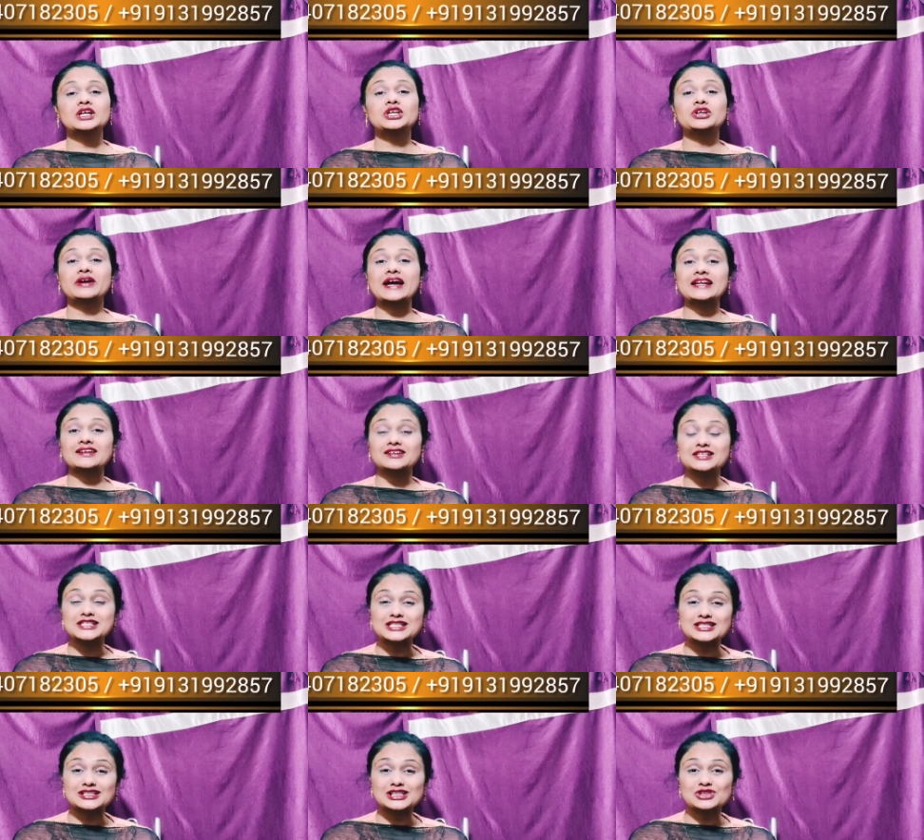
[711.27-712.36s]
You can
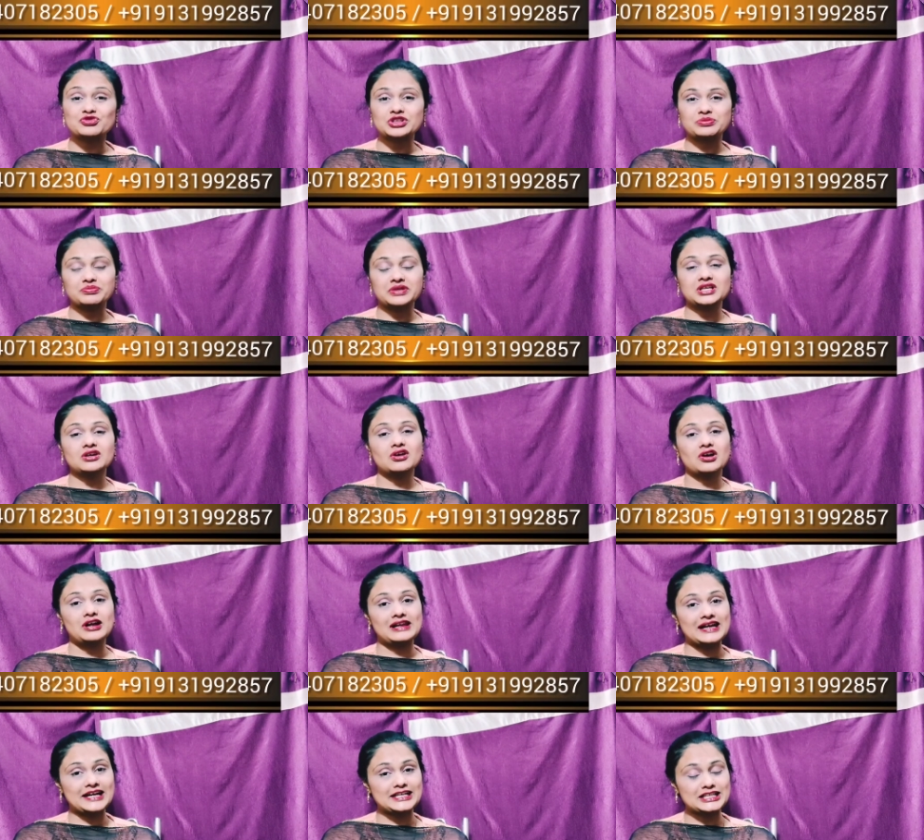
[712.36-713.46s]
consult with me
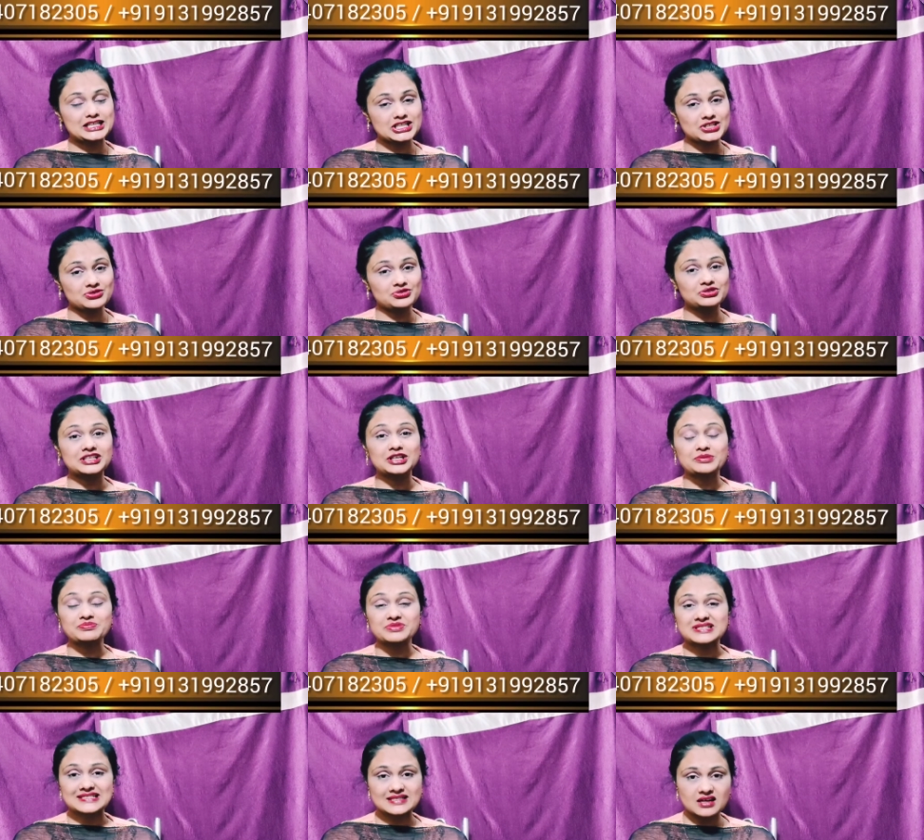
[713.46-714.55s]
online too. The
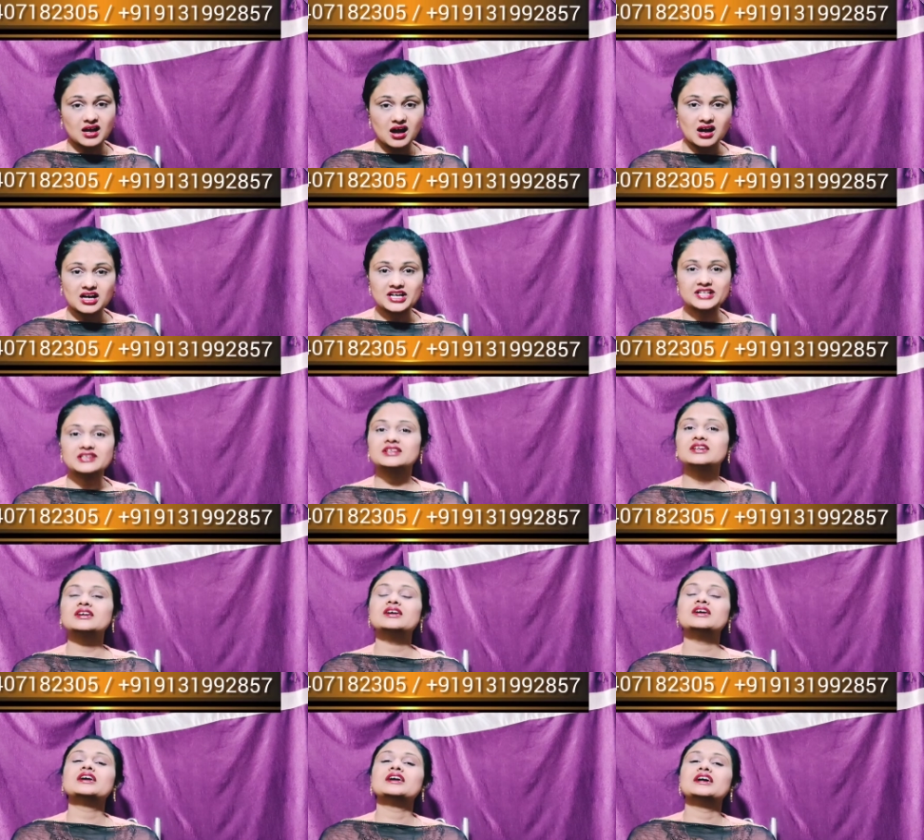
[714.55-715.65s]
numbers are
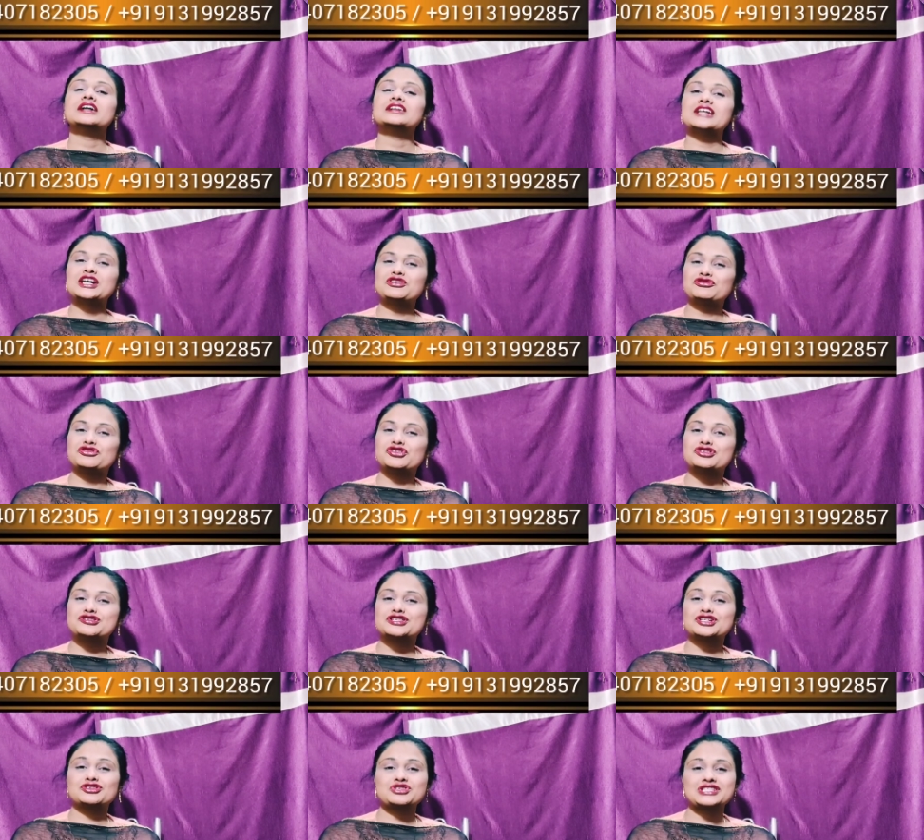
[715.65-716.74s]

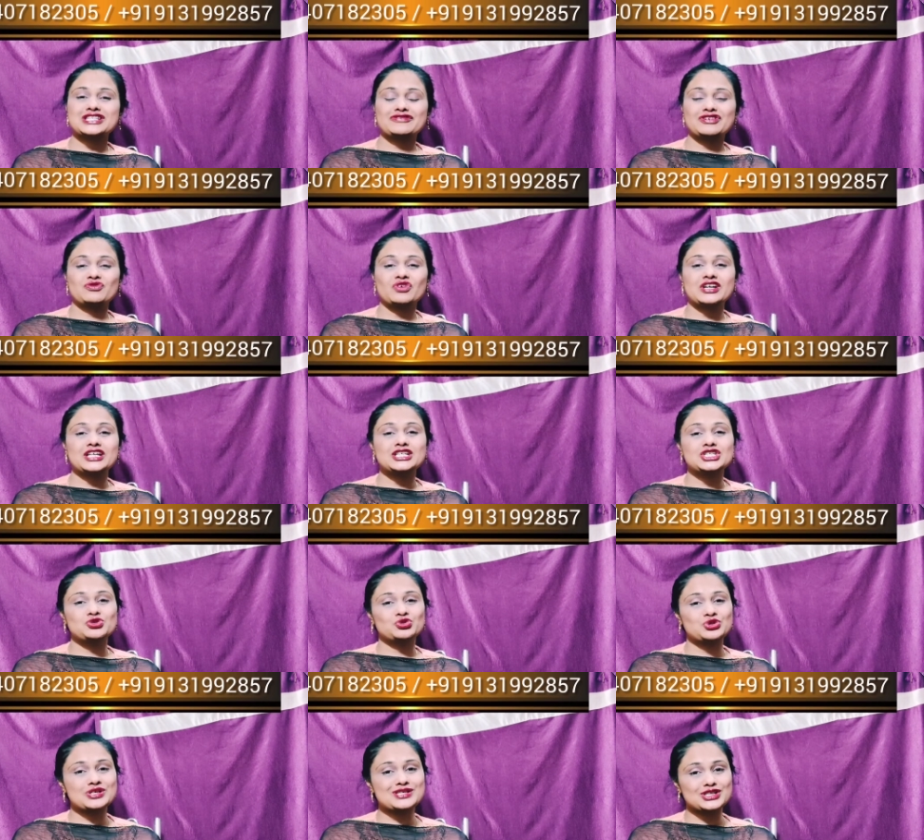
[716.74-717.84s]

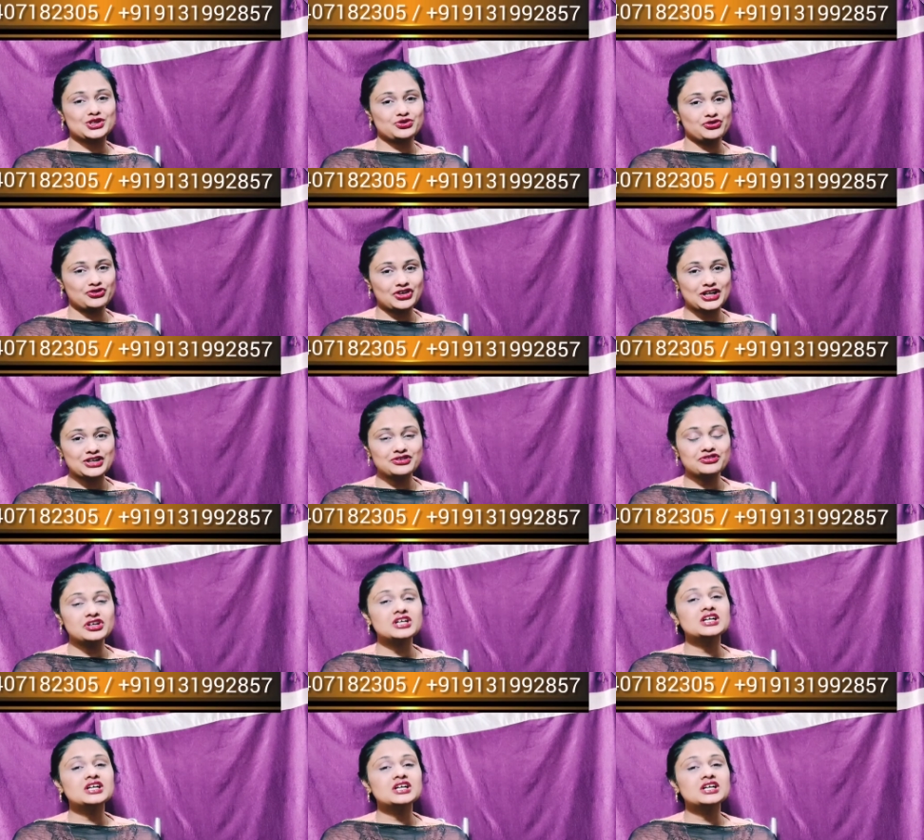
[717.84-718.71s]
9407182305,